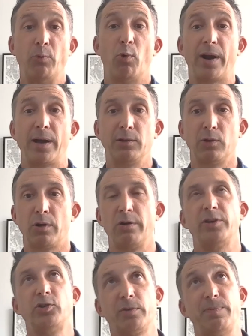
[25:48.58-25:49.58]
And what I
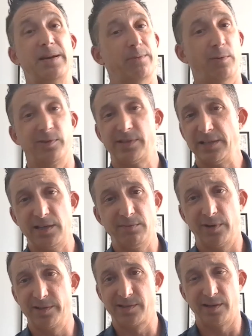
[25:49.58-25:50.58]
learned, it took me almost
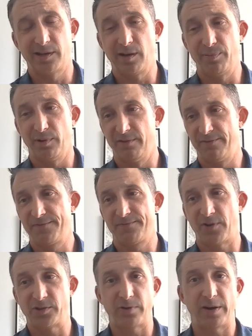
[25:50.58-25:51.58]
18 months and a couple of
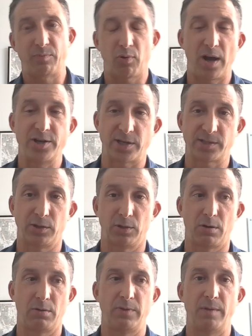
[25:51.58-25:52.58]
frustrating projects to
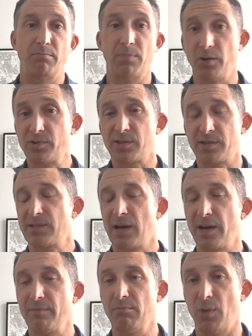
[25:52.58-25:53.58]
learn that most of the
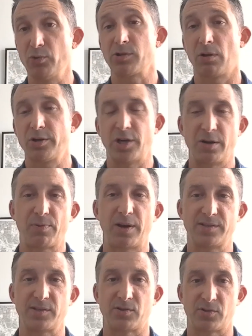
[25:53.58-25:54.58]
time, most large
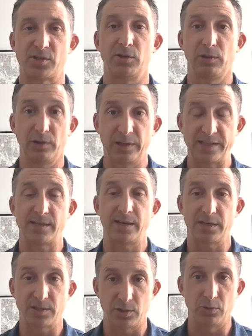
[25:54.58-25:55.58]
enterprises are still
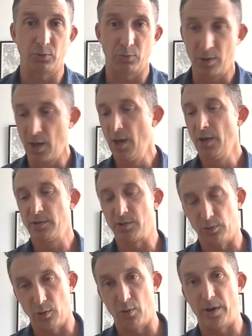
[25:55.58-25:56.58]
listening to
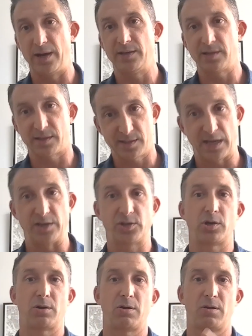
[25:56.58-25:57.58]
Deloitte,
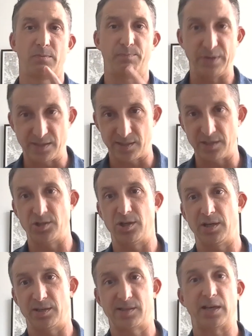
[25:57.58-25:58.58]
Accenture,
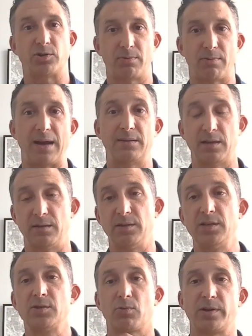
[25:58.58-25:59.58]
BCG, et cetera, right?
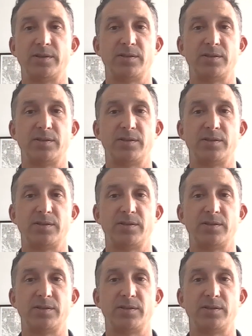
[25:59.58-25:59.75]
That these